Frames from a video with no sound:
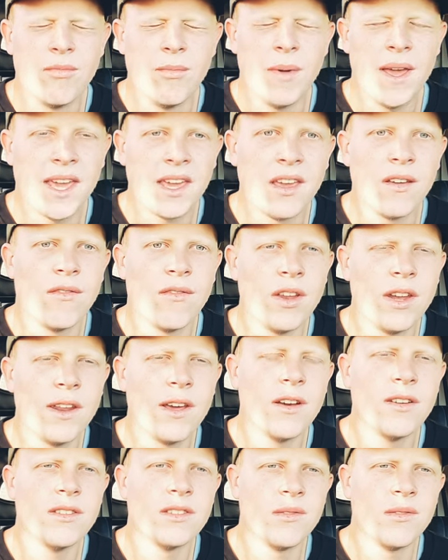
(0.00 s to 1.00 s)
making
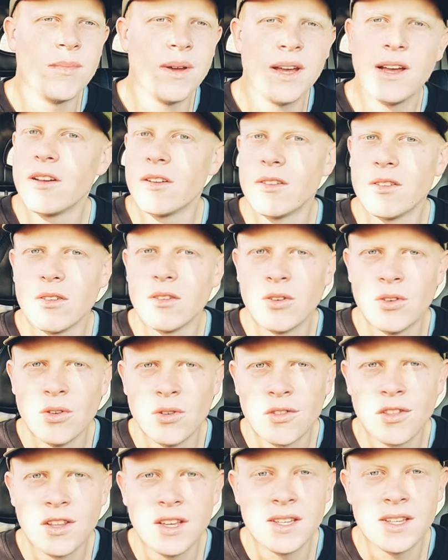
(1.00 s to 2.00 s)
videos about cool
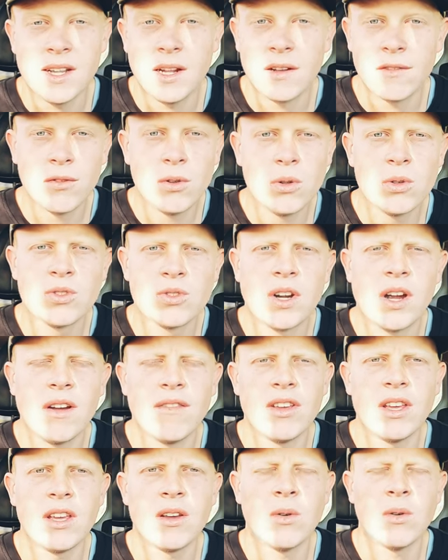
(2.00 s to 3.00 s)
things like full driving,